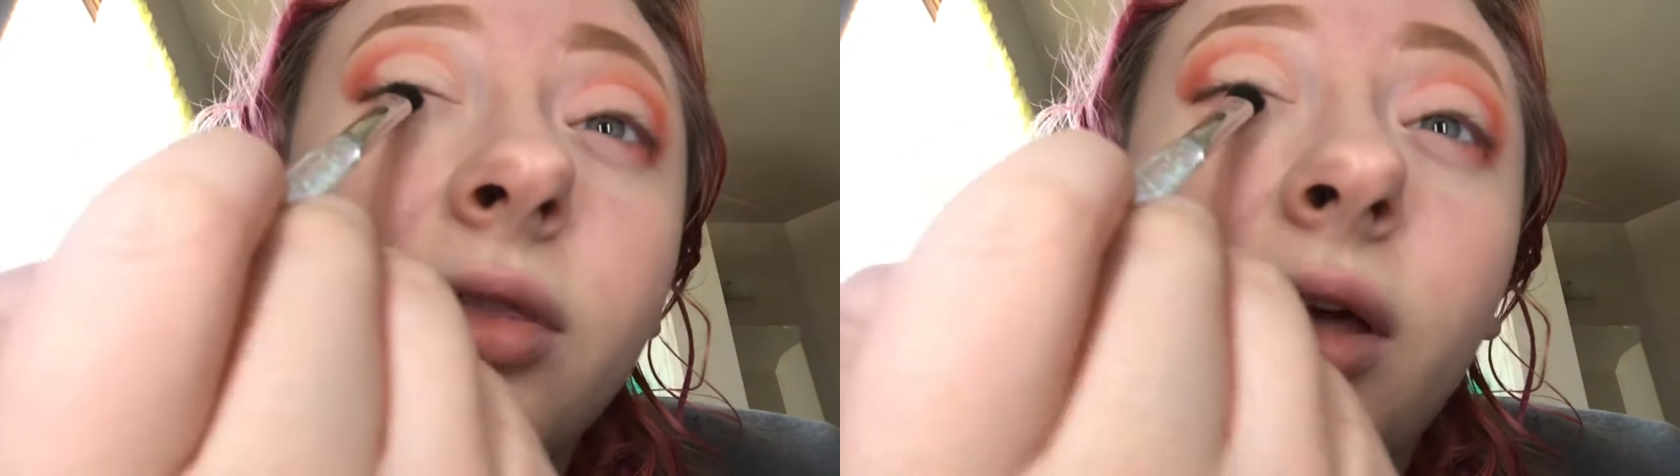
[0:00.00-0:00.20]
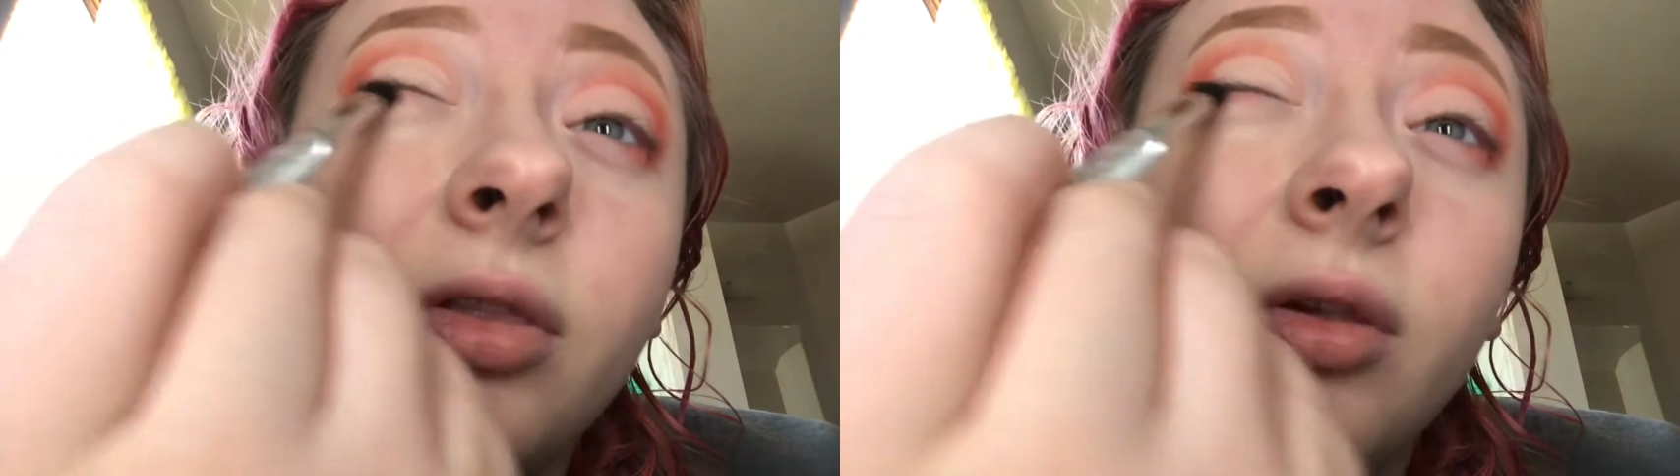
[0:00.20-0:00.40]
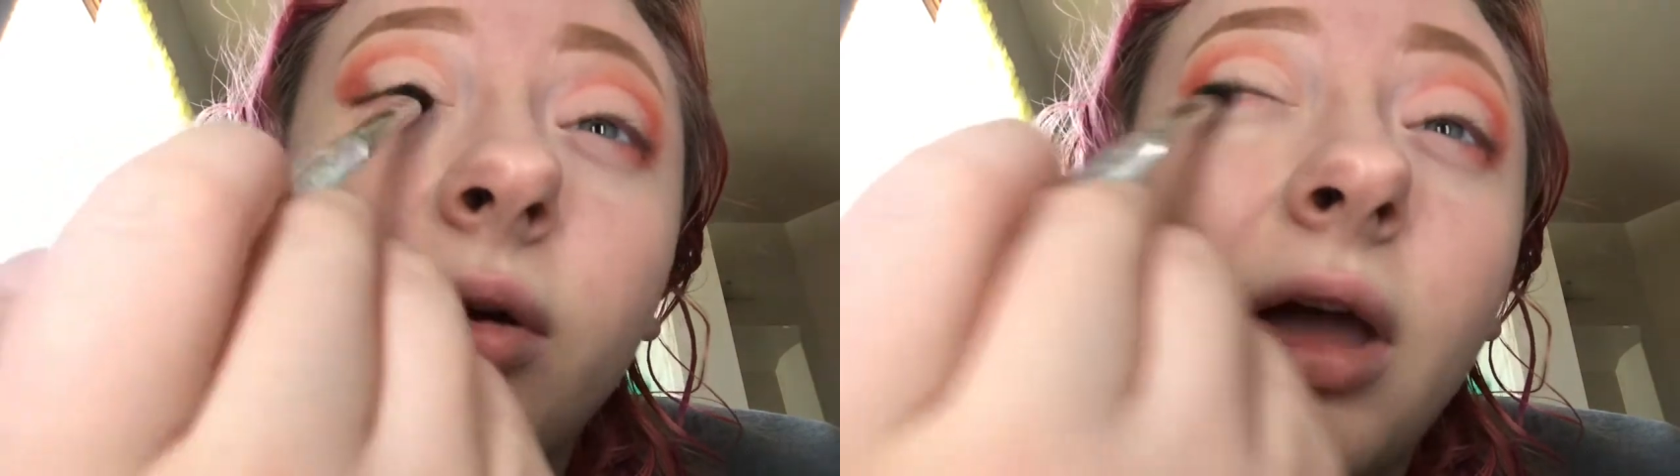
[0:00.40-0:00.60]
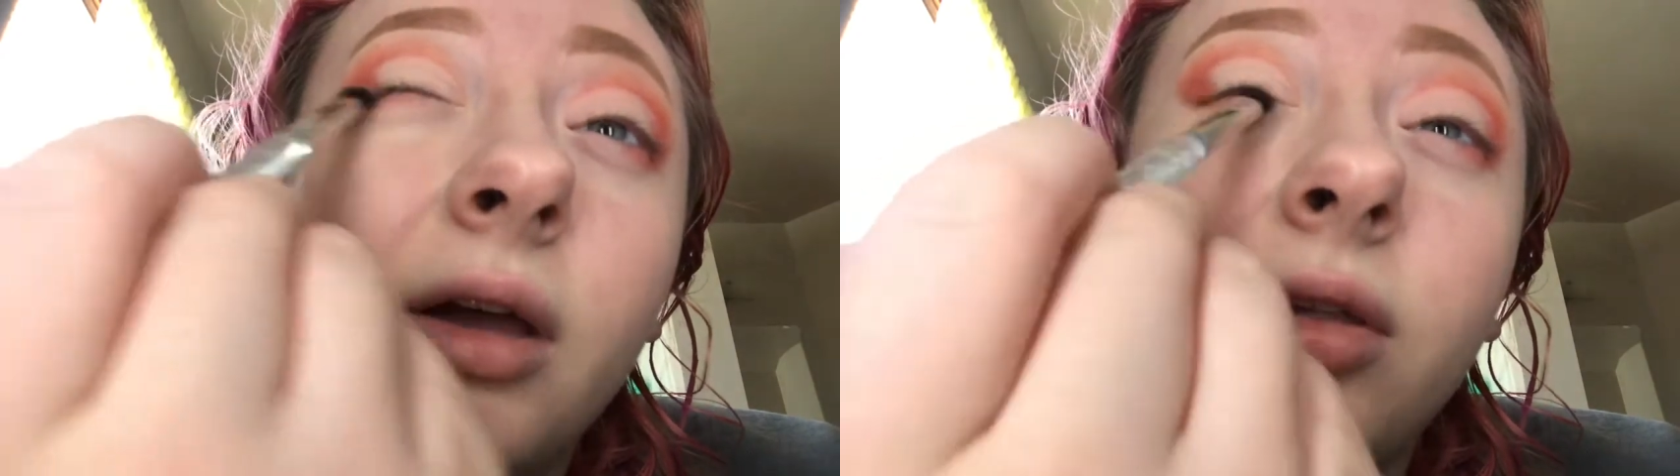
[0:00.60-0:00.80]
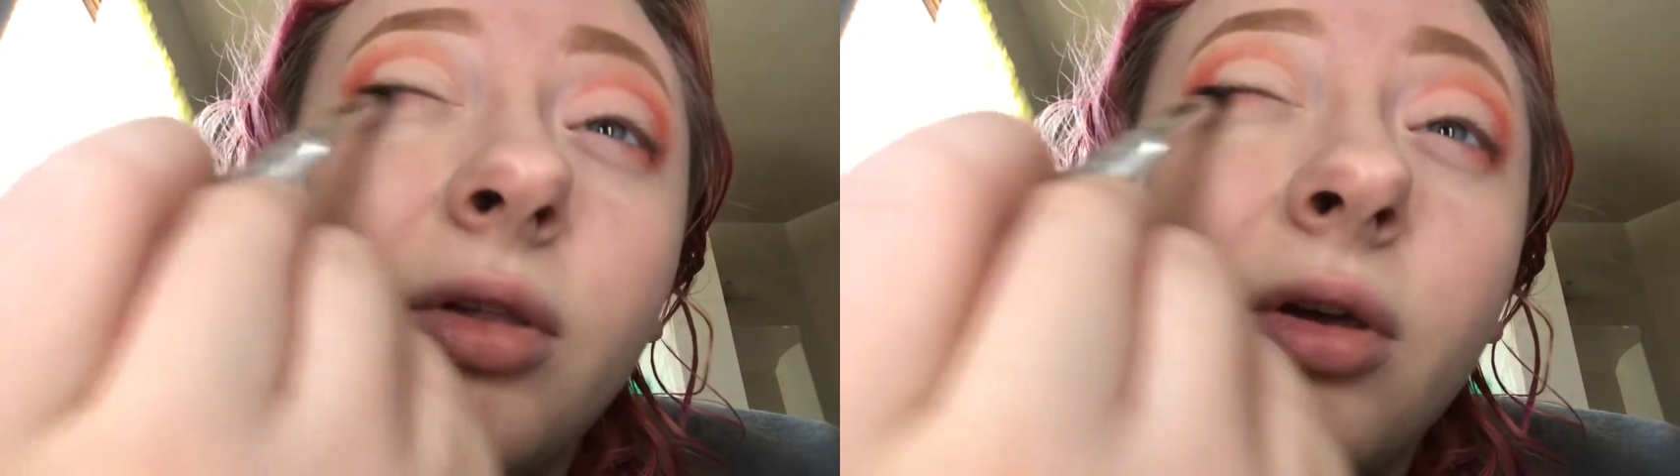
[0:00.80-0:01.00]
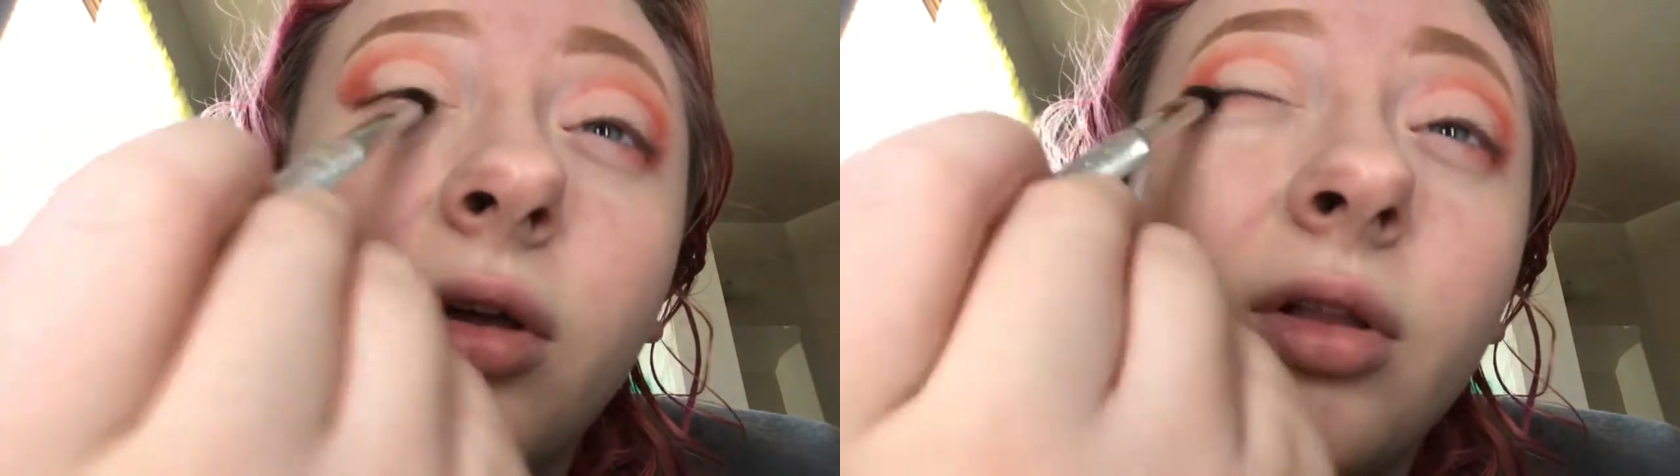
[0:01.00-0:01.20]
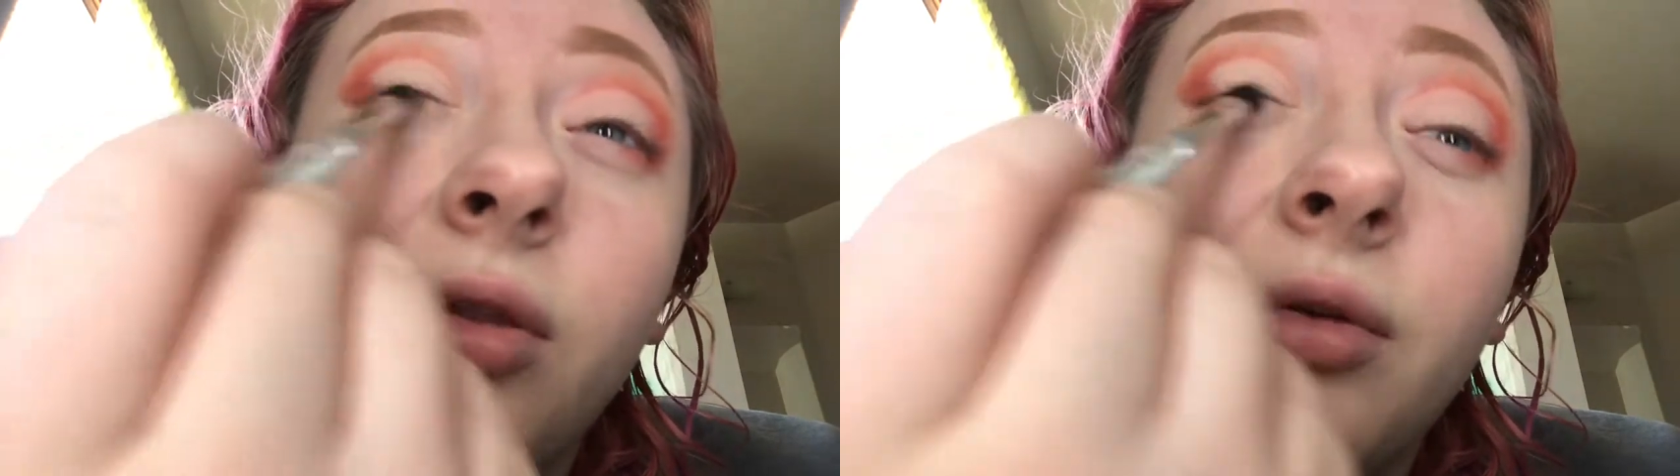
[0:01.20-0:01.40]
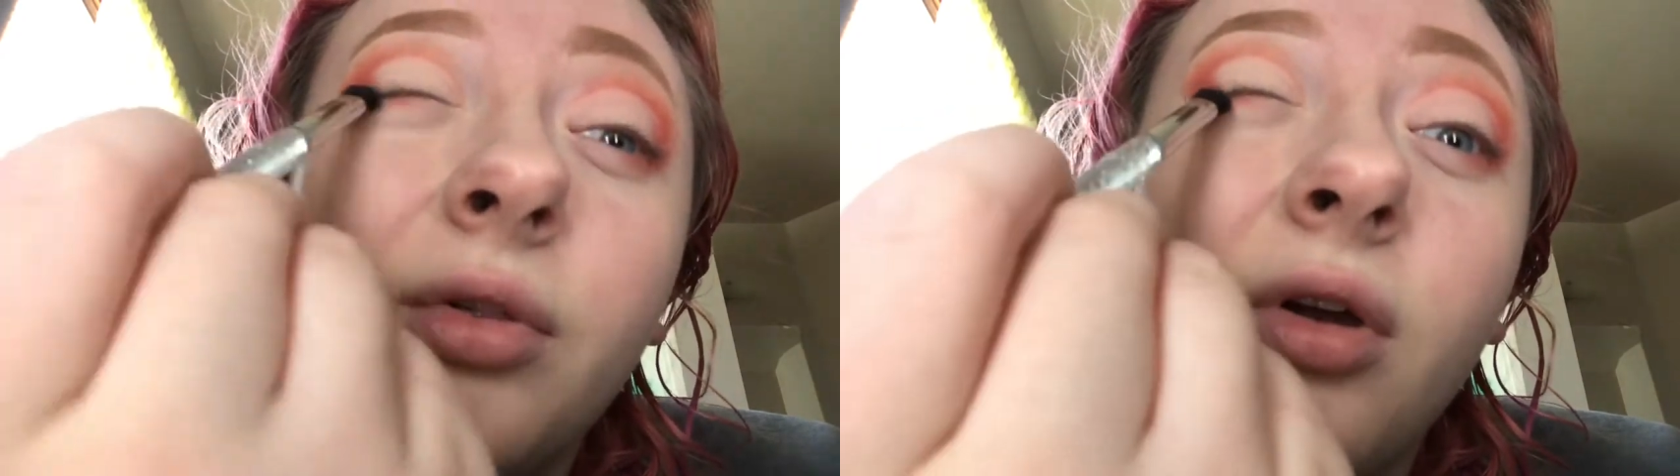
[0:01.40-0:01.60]
that's okay, because you can
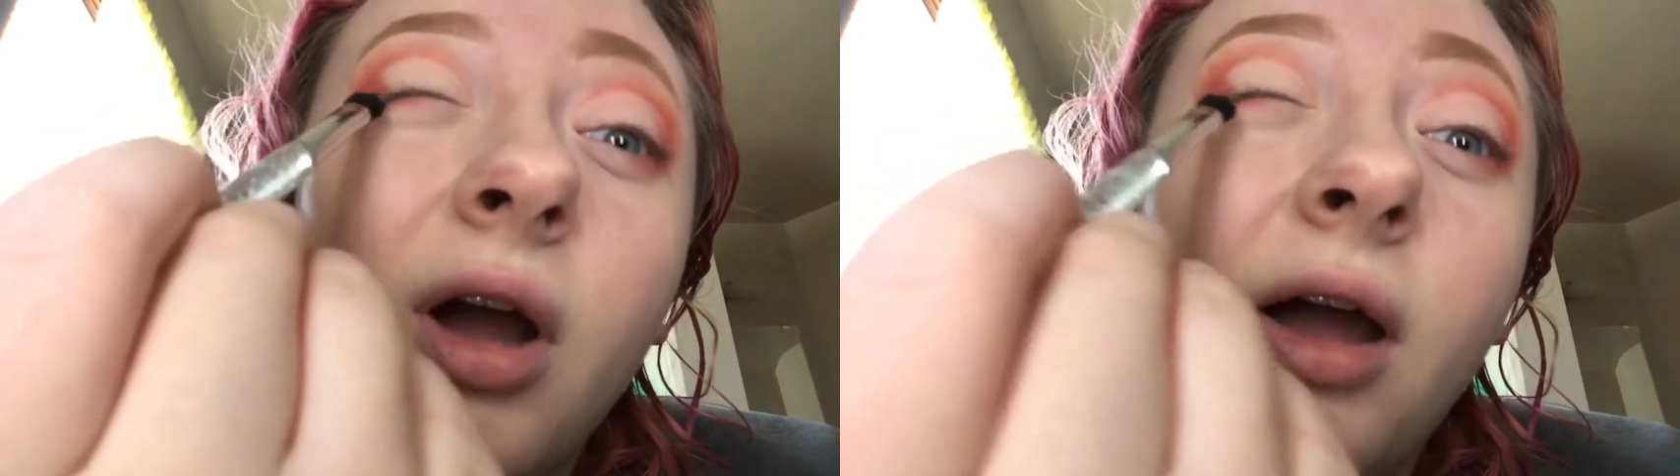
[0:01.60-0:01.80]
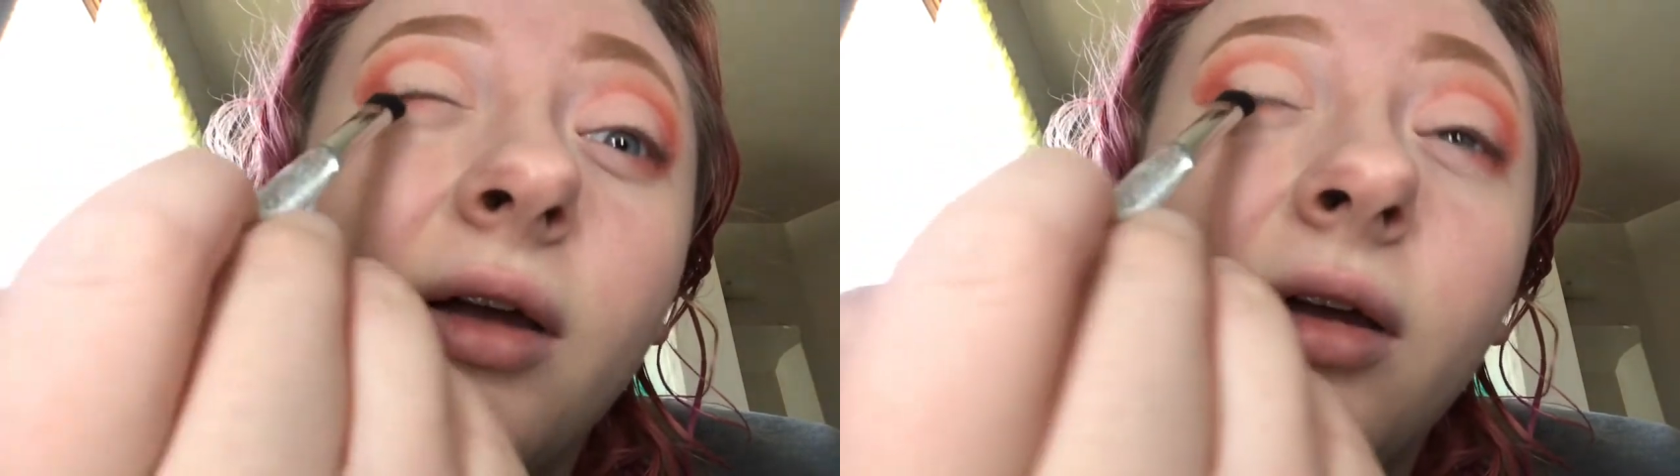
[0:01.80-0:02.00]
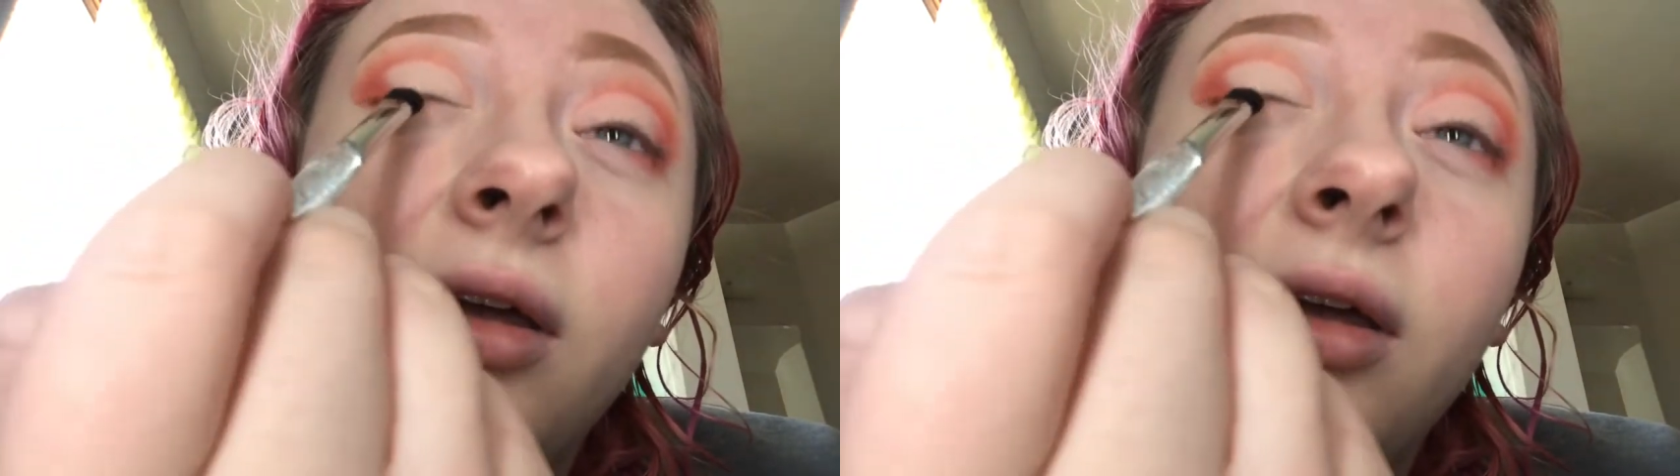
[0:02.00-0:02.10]
close your eye